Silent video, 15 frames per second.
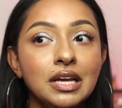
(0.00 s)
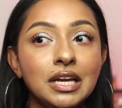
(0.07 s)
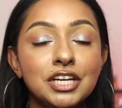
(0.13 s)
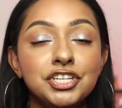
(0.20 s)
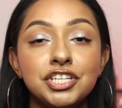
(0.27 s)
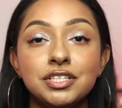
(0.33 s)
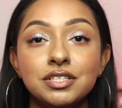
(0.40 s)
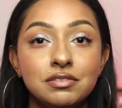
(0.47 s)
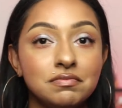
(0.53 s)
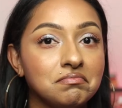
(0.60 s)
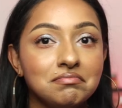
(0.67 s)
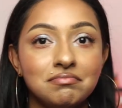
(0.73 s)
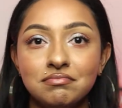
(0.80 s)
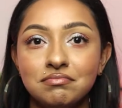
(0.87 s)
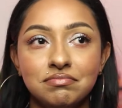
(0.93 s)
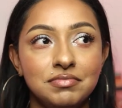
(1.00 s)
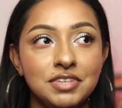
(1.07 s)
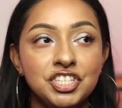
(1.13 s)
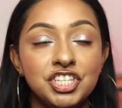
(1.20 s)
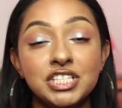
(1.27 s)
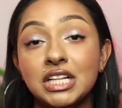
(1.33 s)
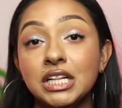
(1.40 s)
can just
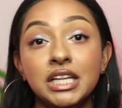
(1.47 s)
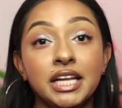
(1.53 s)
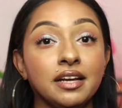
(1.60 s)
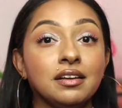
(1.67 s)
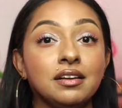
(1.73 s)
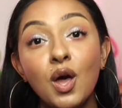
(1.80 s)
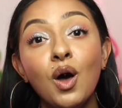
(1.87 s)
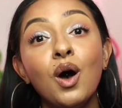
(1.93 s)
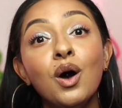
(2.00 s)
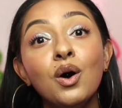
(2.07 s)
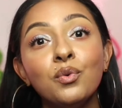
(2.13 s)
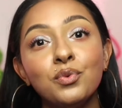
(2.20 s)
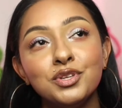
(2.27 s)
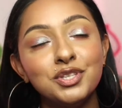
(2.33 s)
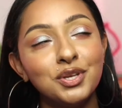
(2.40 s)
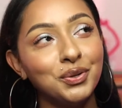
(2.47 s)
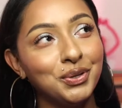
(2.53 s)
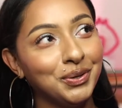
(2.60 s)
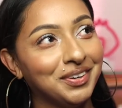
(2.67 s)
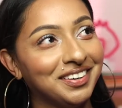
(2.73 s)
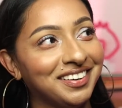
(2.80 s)
click. Oh, so